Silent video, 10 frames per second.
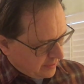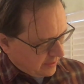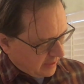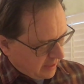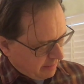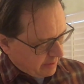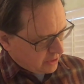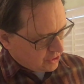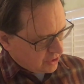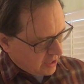the
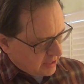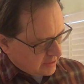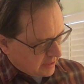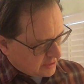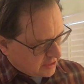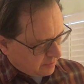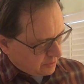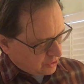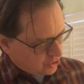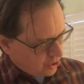image that
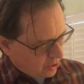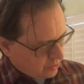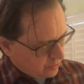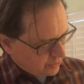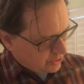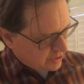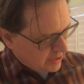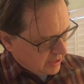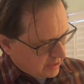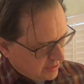someone chose.
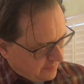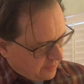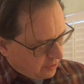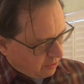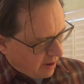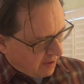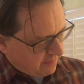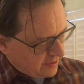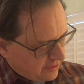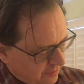To
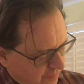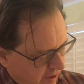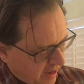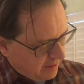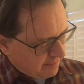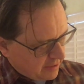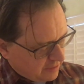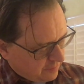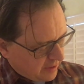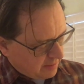photograph is to frame, and
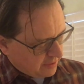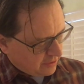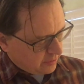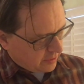to frame is to